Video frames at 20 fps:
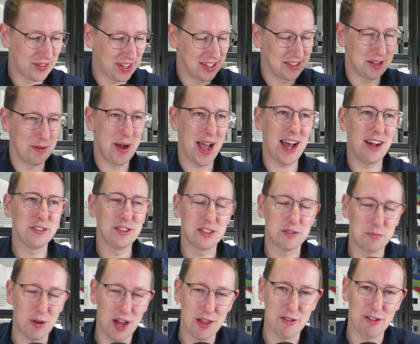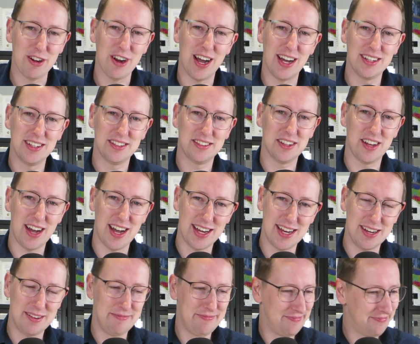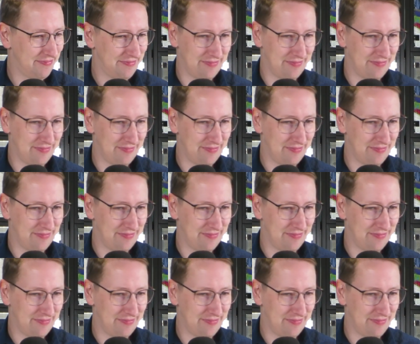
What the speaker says: So my eldest brother and I decided,